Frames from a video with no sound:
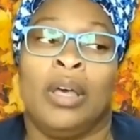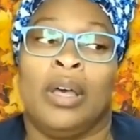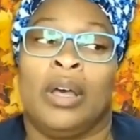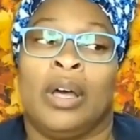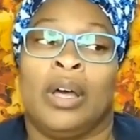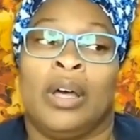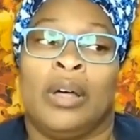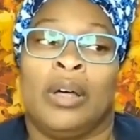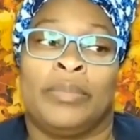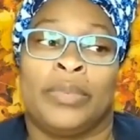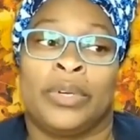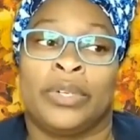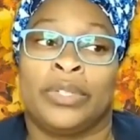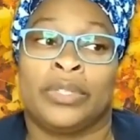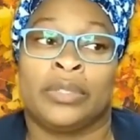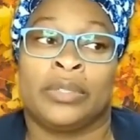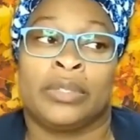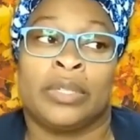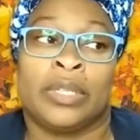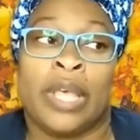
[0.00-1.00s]
um, are
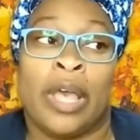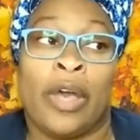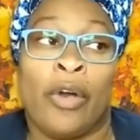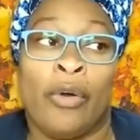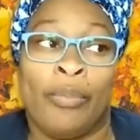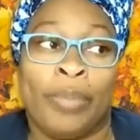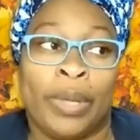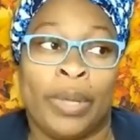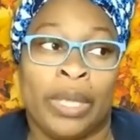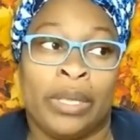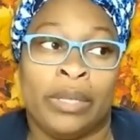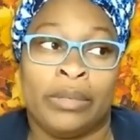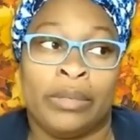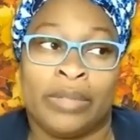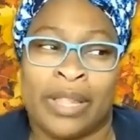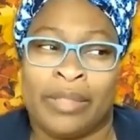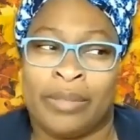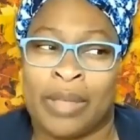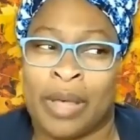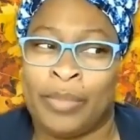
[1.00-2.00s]
helping
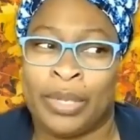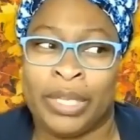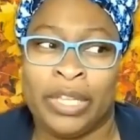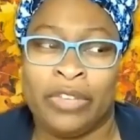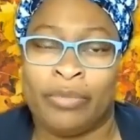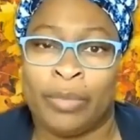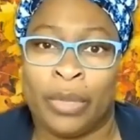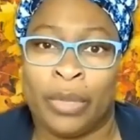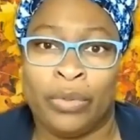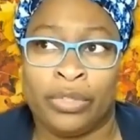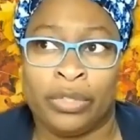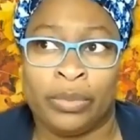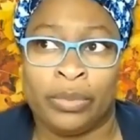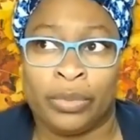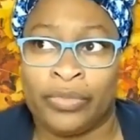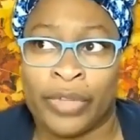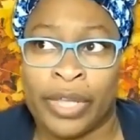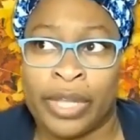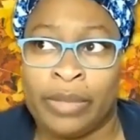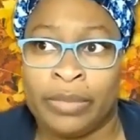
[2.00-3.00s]
i believe
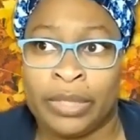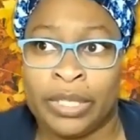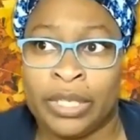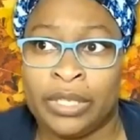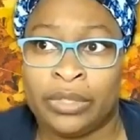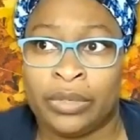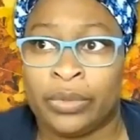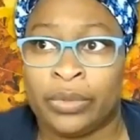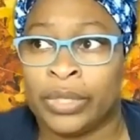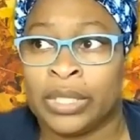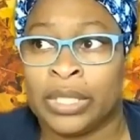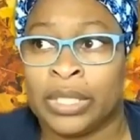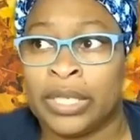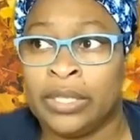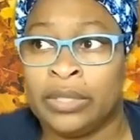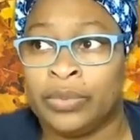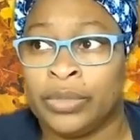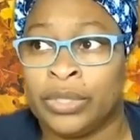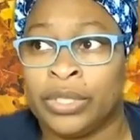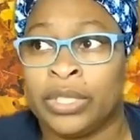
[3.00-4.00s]
multiple families or at
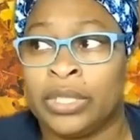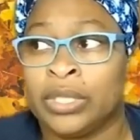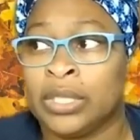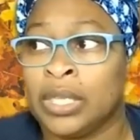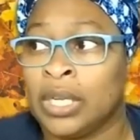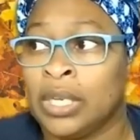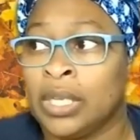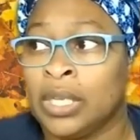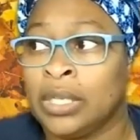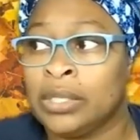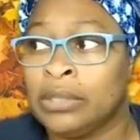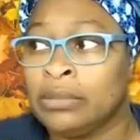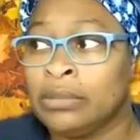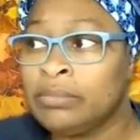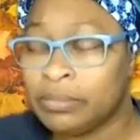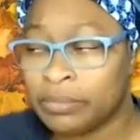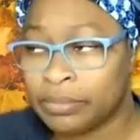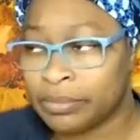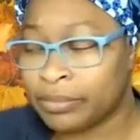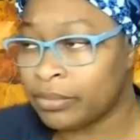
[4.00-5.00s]
least we're just gonna
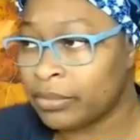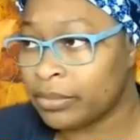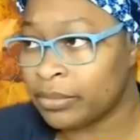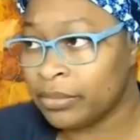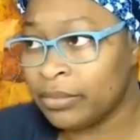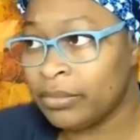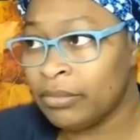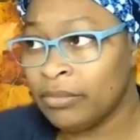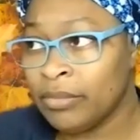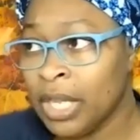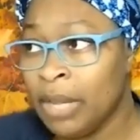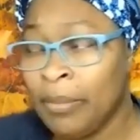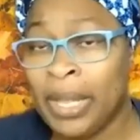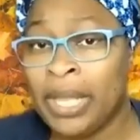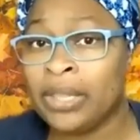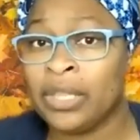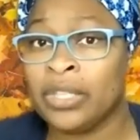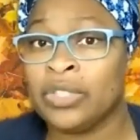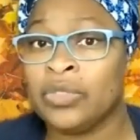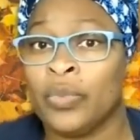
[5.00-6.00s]

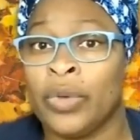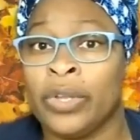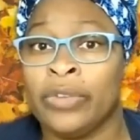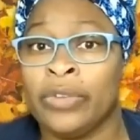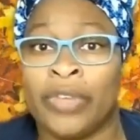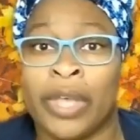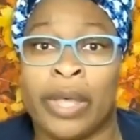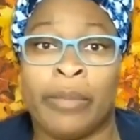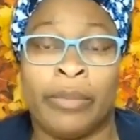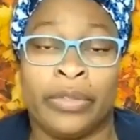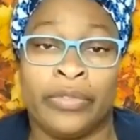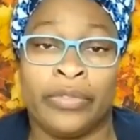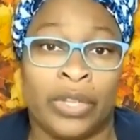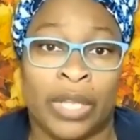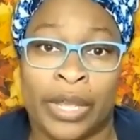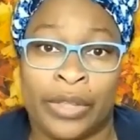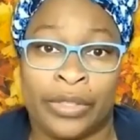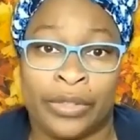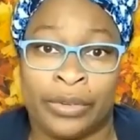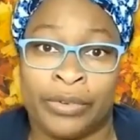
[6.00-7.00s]
make this one family feel
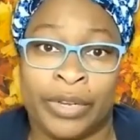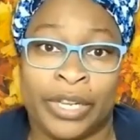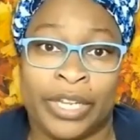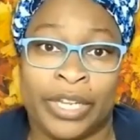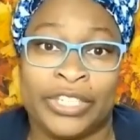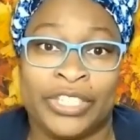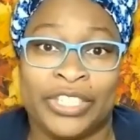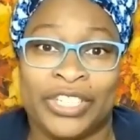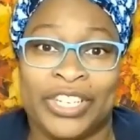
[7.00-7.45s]
like the rich